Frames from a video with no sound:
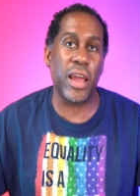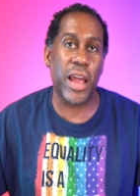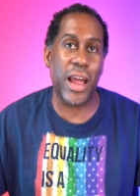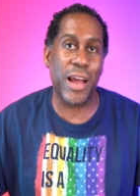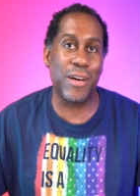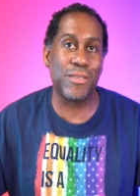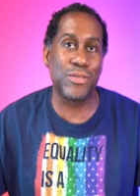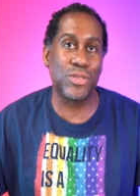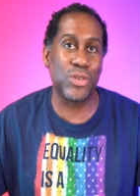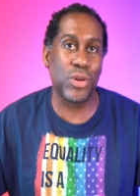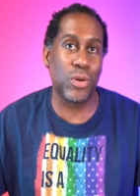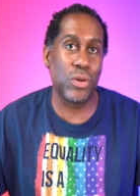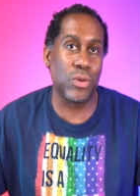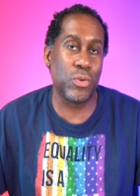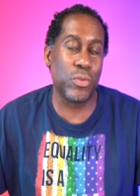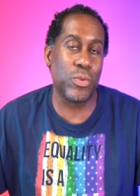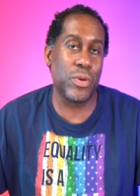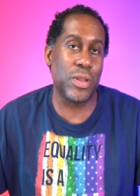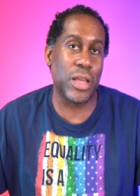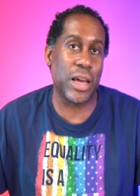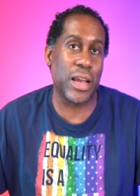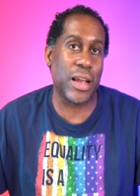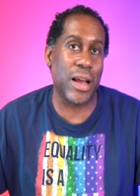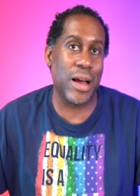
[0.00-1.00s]
household
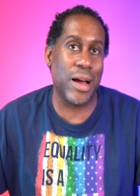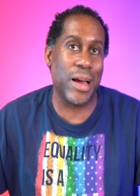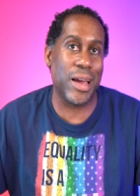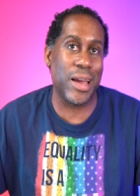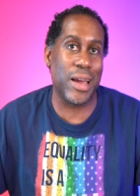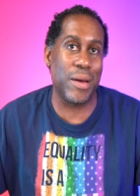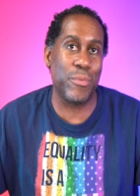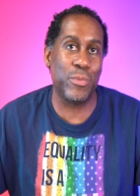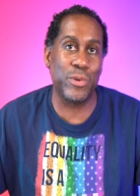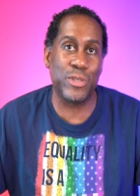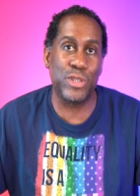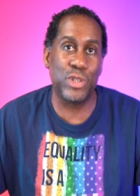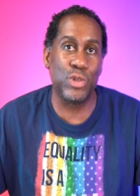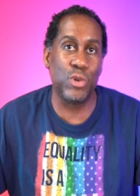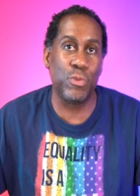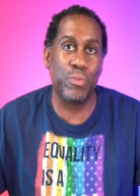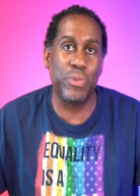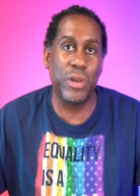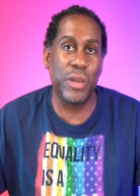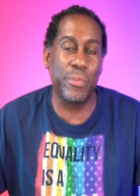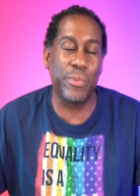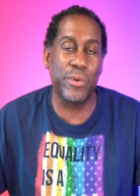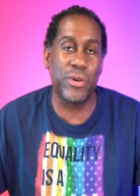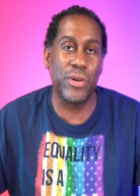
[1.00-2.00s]
with like I am with two
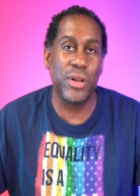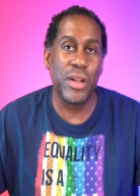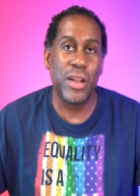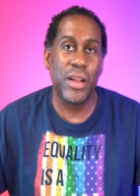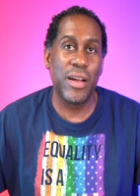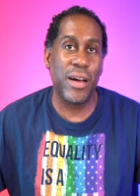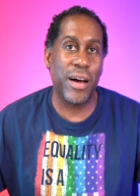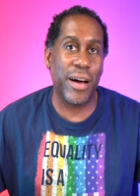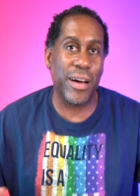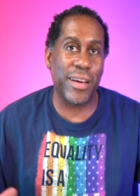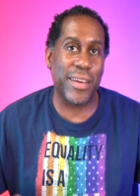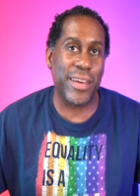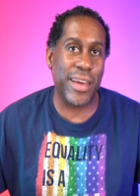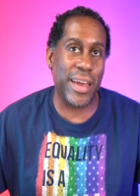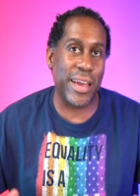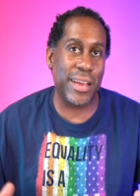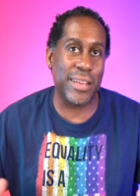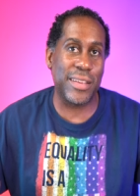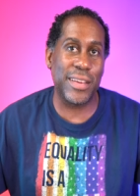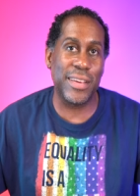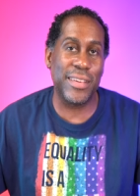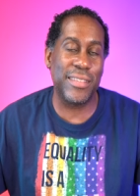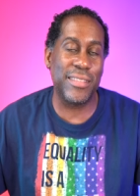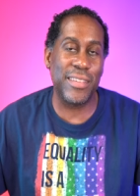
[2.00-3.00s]
people, a
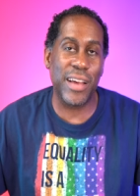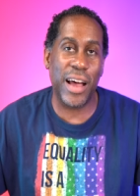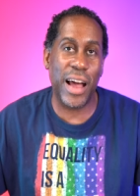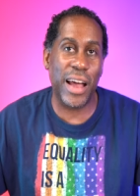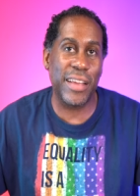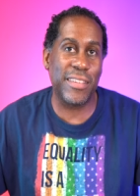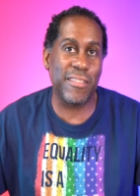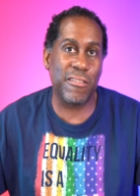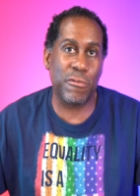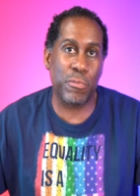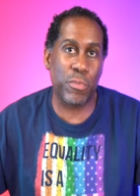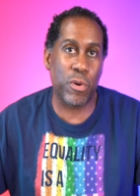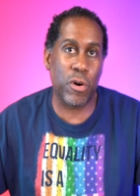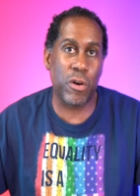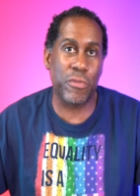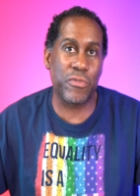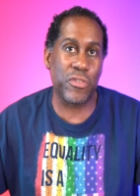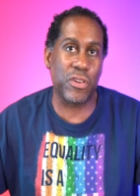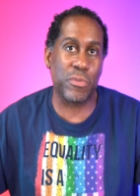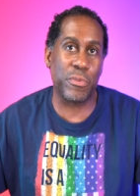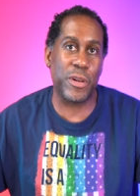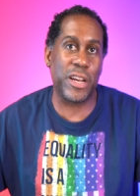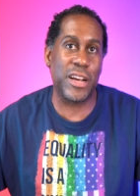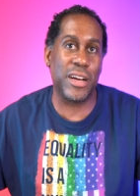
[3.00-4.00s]
cake this size is
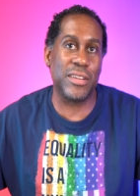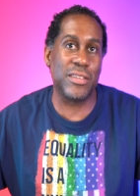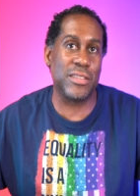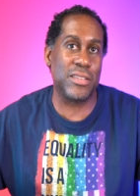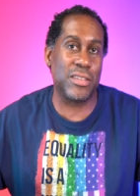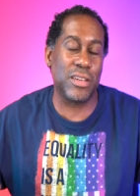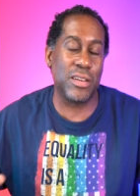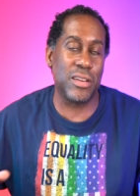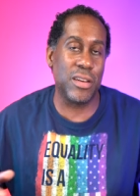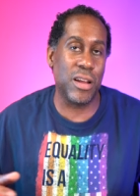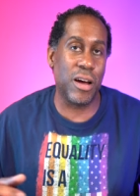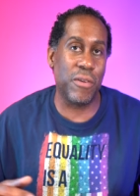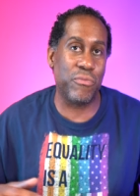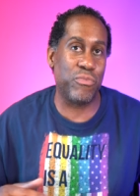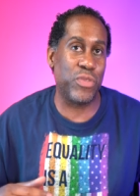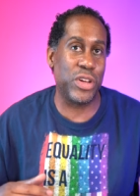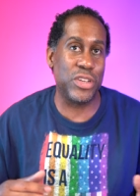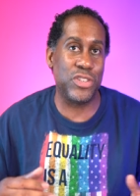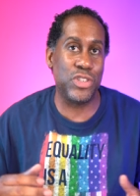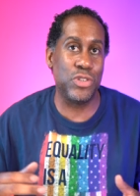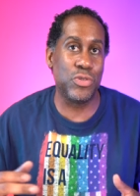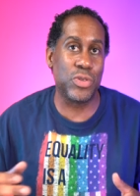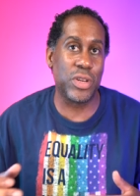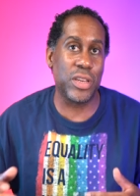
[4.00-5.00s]
perfect because it's enough
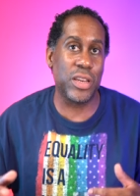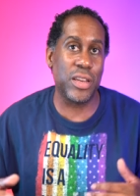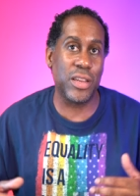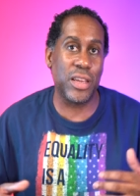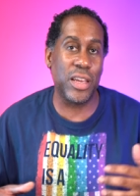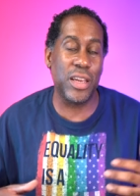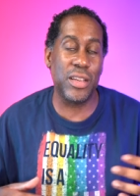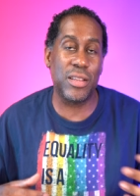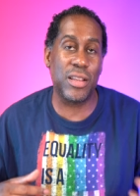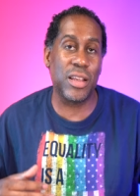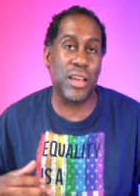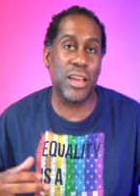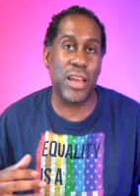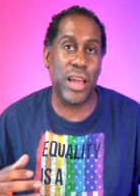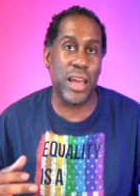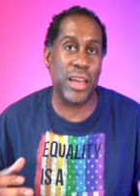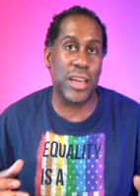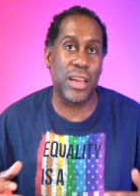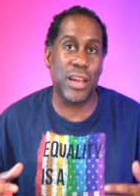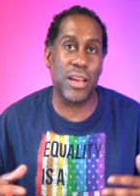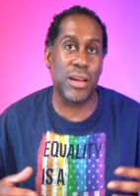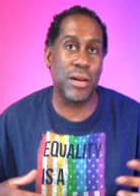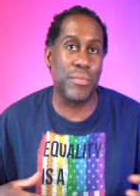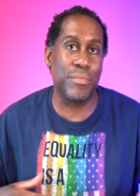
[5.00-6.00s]
that you can eat the
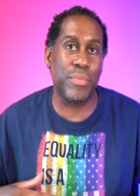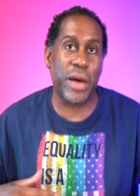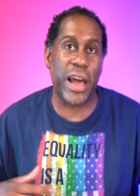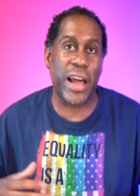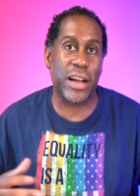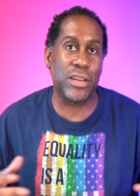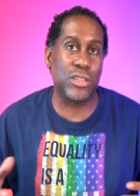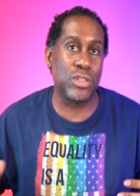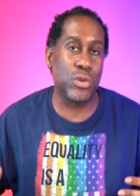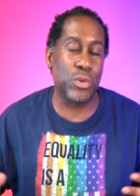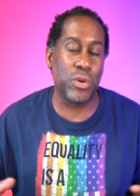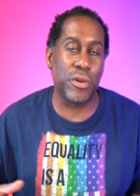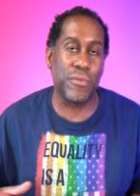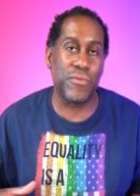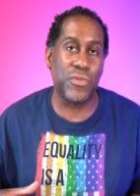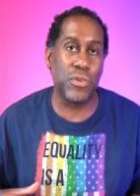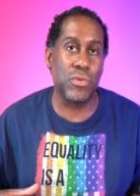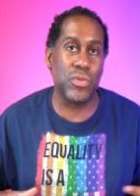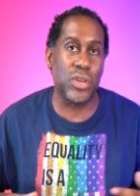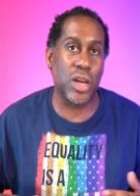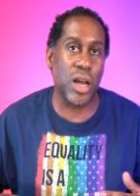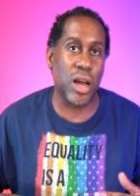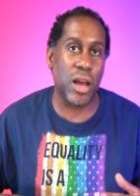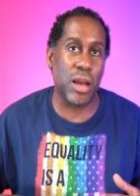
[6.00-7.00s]
cake and come back to it a
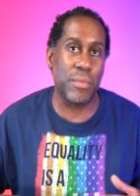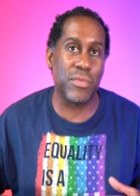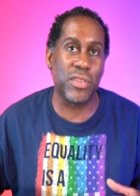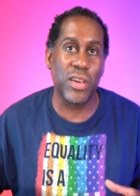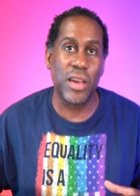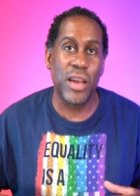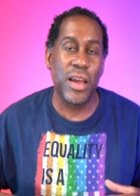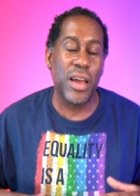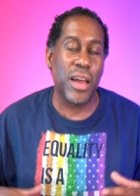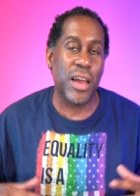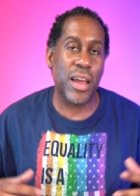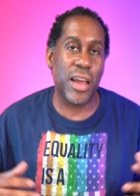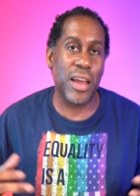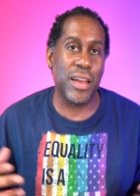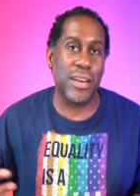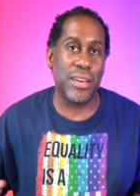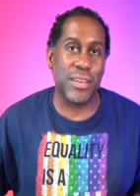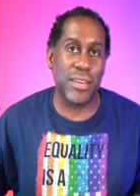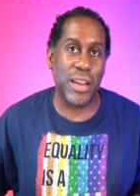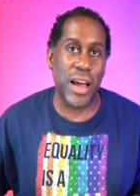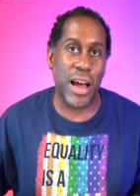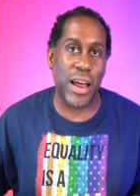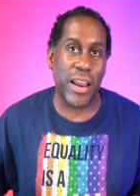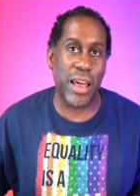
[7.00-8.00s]
few times
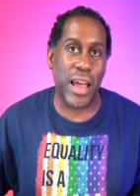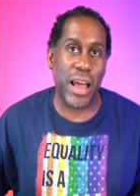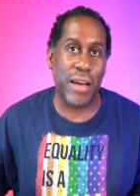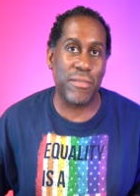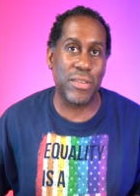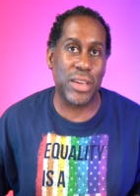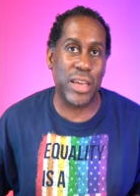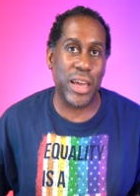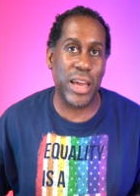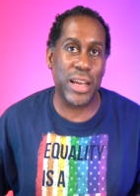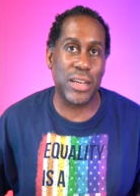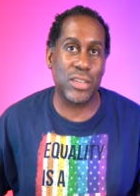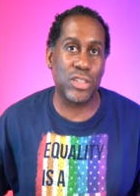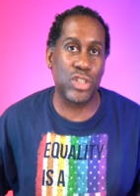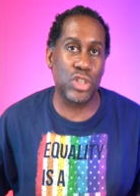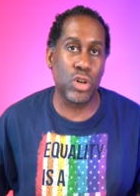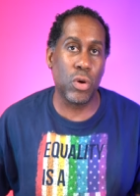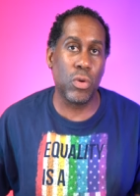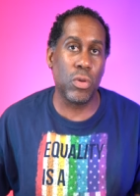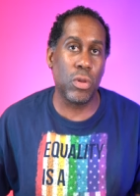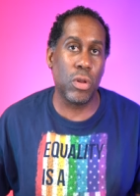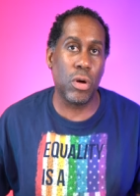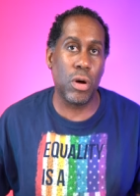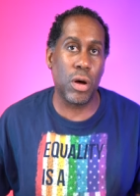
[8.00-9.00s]
and not have cake
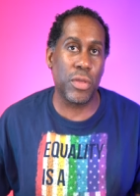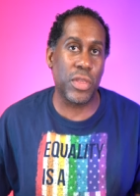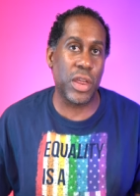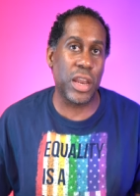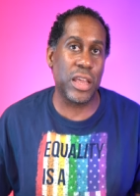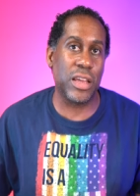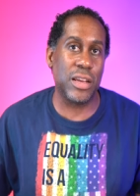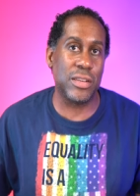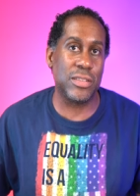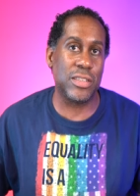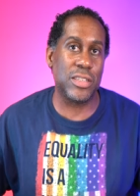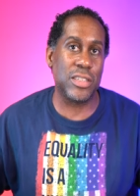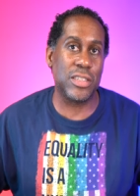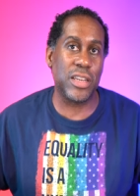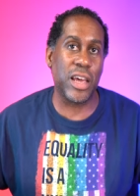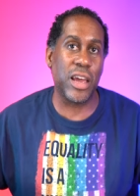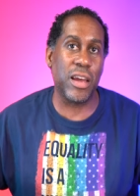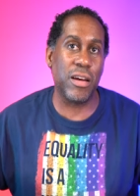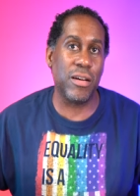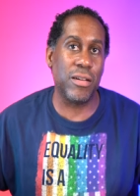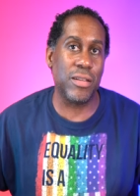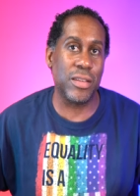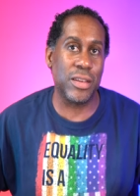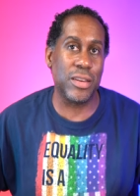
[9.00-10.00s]
so long that it gets
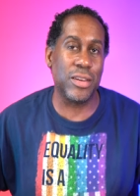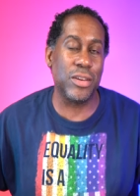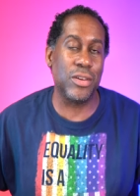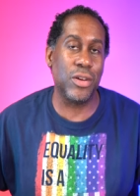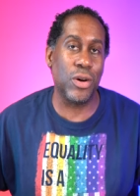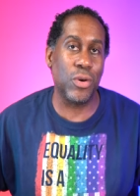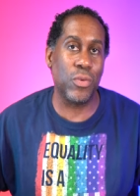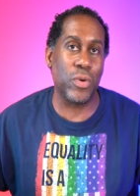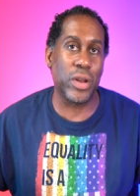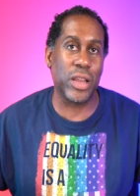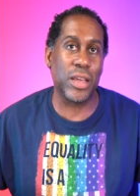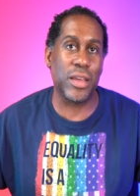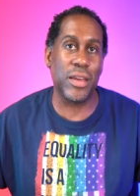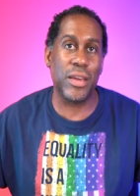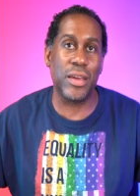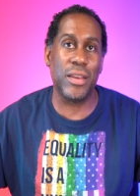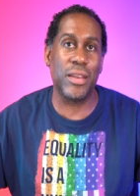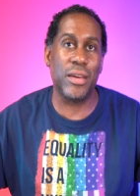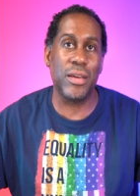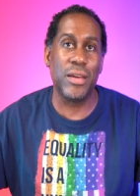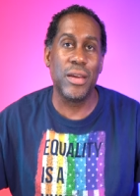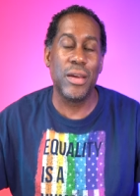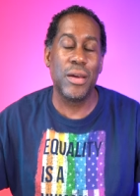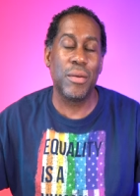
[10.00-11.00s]
stale and you don't want to
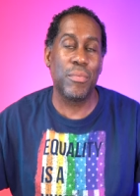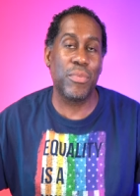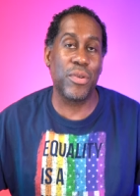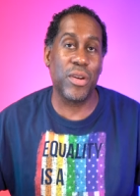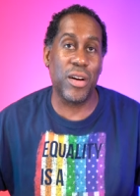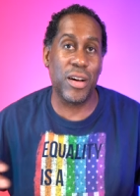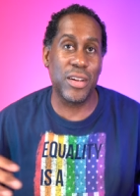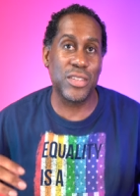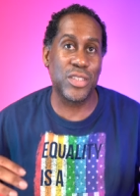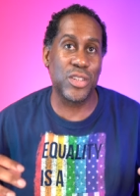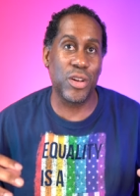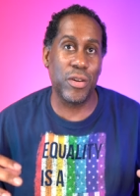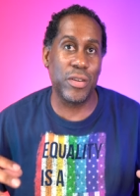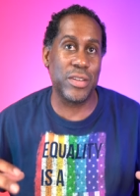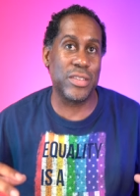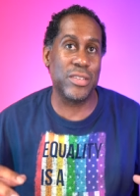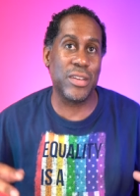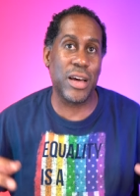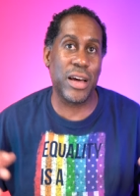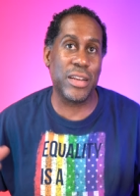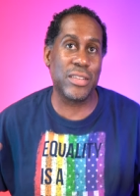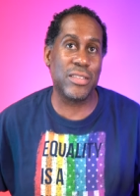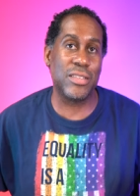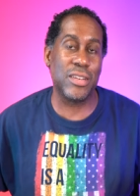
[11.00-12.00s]
eat it. But also it's
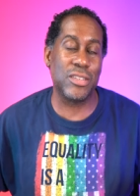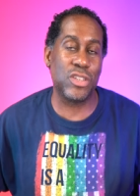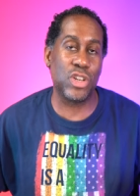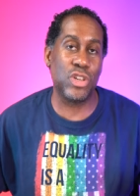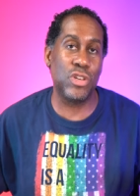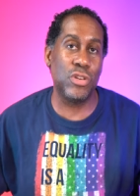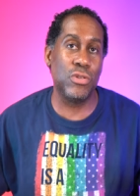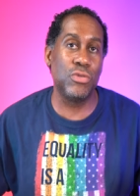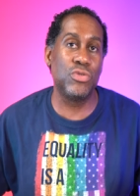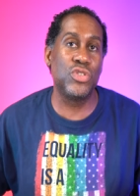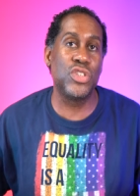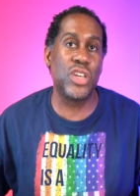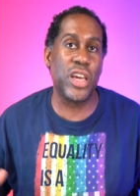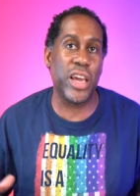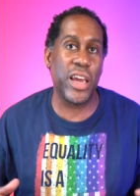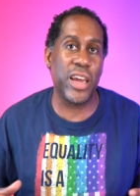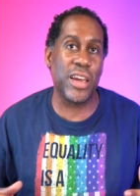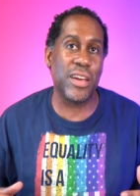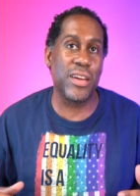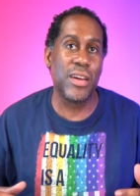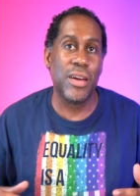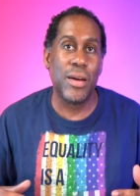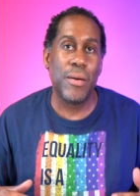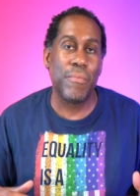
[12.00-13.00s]
not such a huge cake